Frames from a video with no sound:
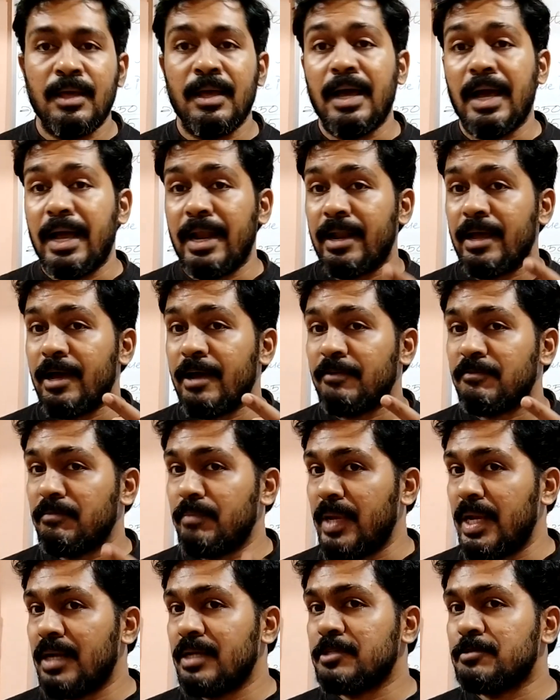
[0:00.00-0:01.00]
and I have
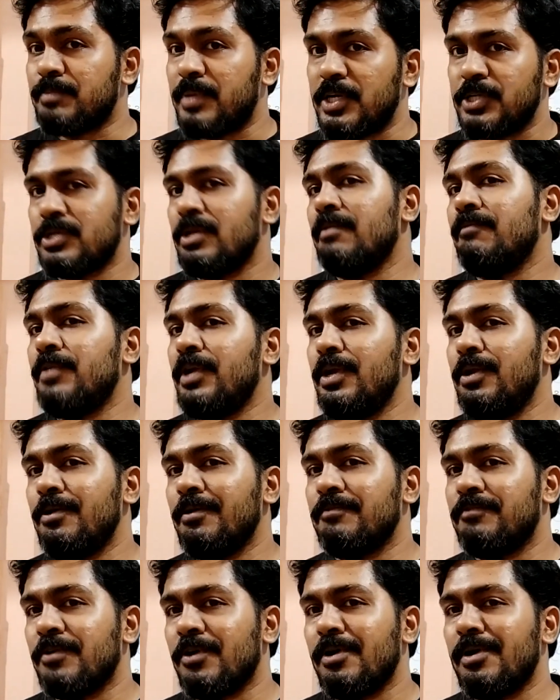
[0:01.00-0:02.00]
made a special video
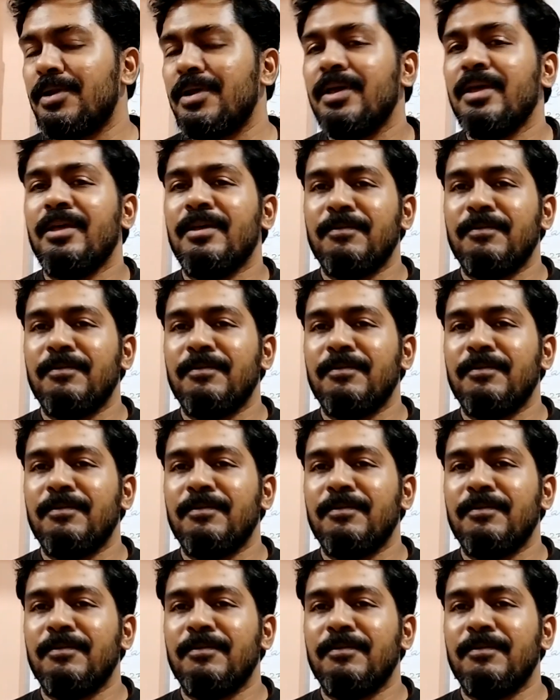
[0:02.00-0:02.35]
for